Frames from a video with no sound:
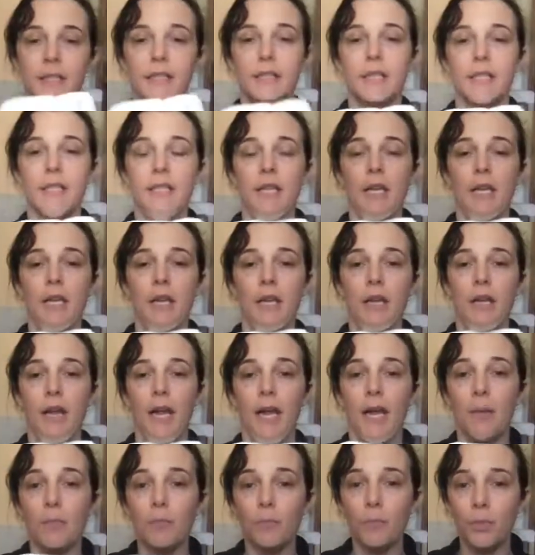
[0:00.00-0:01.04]
This is their
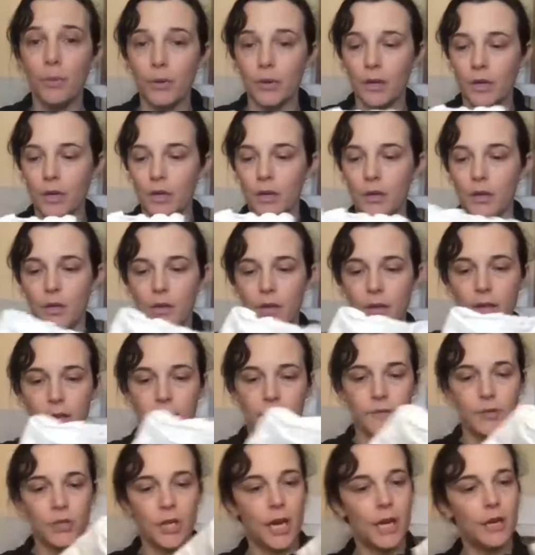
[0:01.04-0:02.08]
hemp.
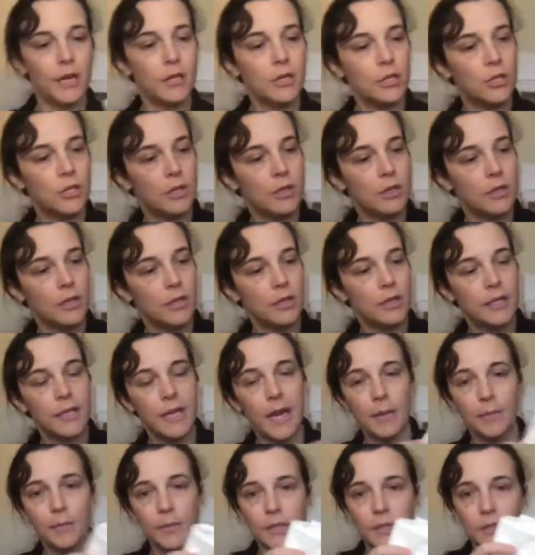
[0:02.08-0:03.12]
They've changed the
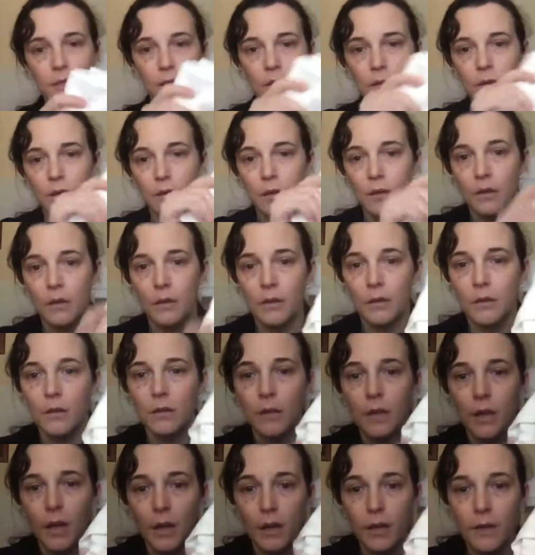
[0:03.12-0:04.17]
snaps,
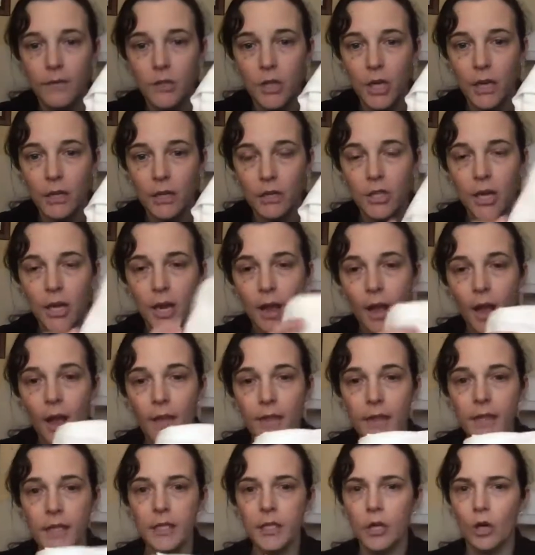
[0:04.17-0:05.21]
and
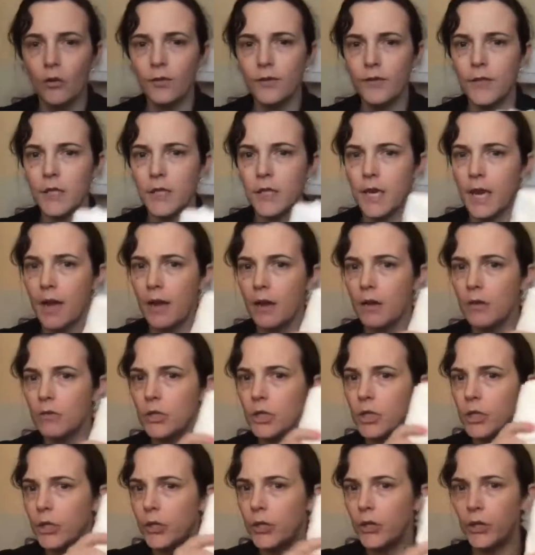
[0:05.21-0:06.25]
they're softer now
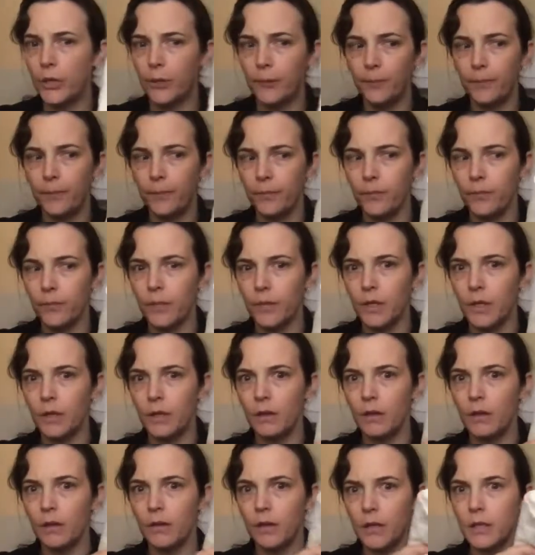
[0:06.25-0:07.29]
too.
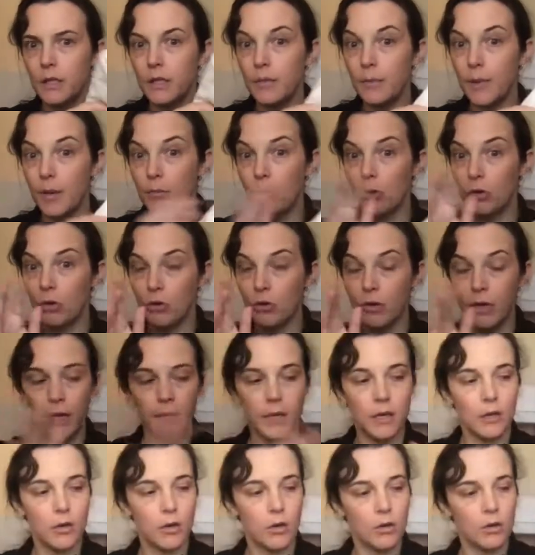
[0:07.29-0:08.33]
Then there's a bit more
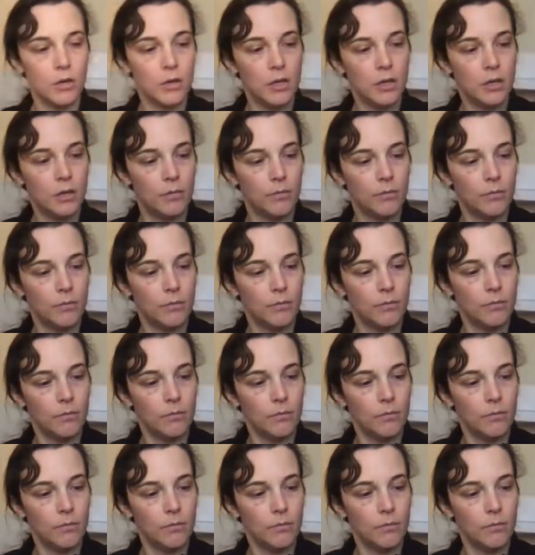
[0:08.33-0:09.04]
organic cotton in them.